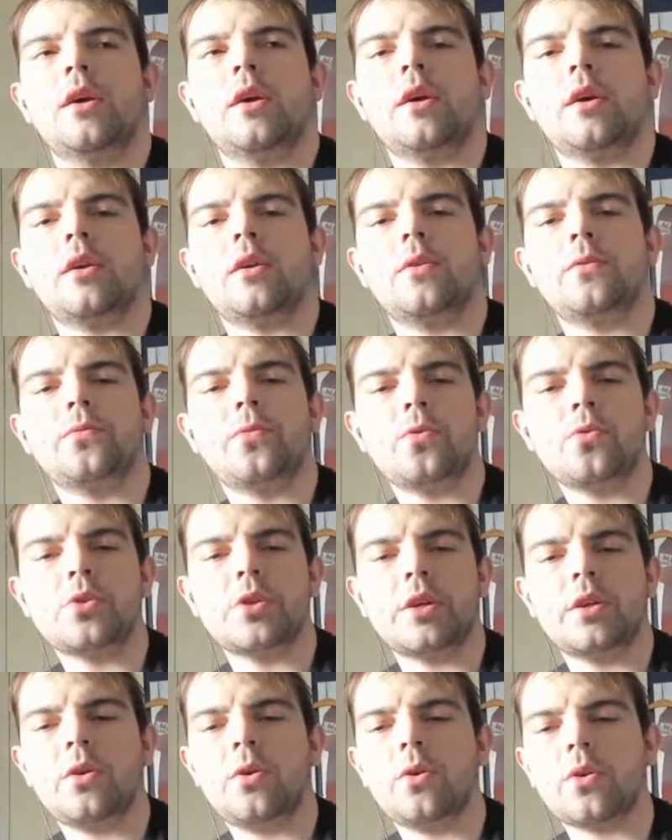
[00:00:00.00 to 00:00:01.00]
And
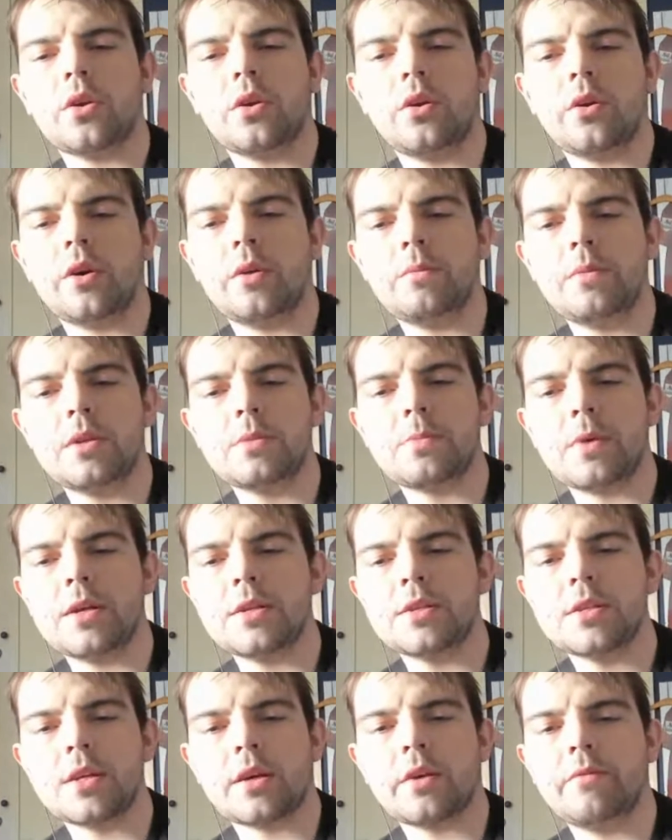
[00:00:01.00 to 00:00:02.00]
unfortunately, at Hockenheim, in about
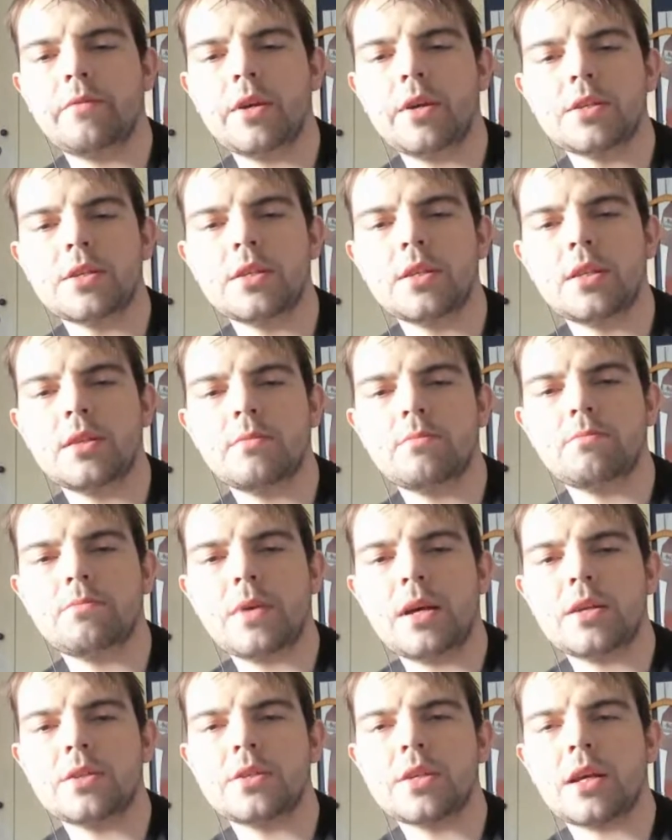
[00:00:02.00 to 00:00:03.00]
second
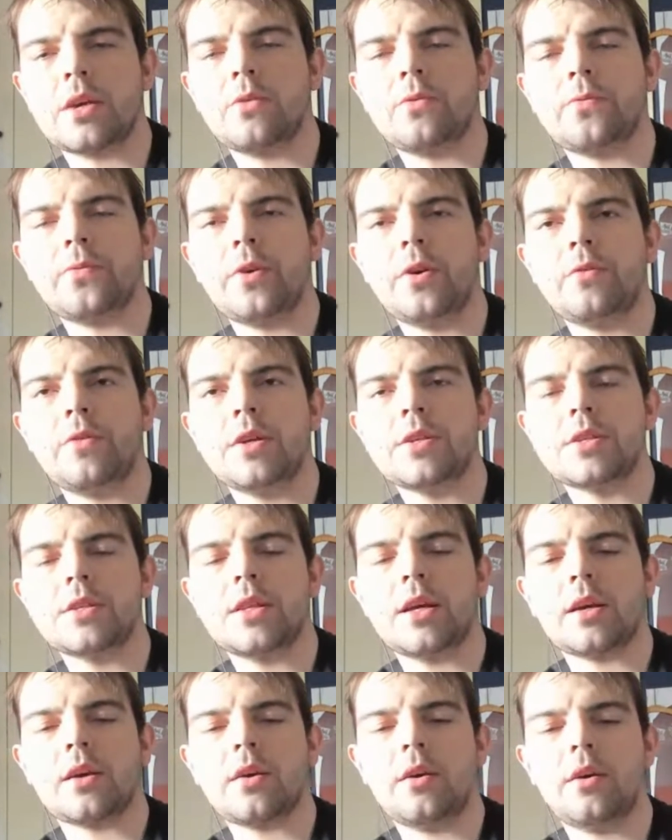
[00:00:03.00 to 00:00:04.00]
or third race in
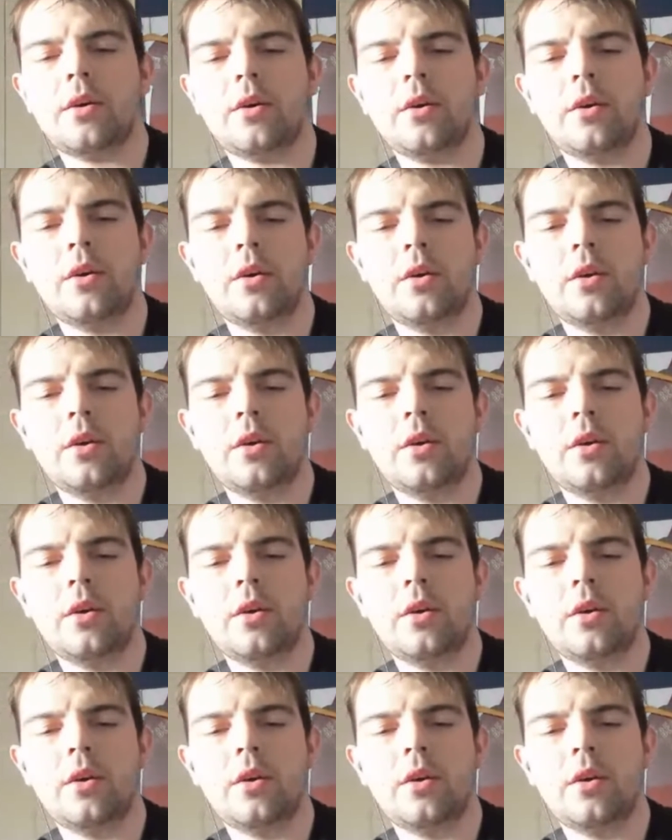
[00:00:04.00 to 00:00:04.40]
that car,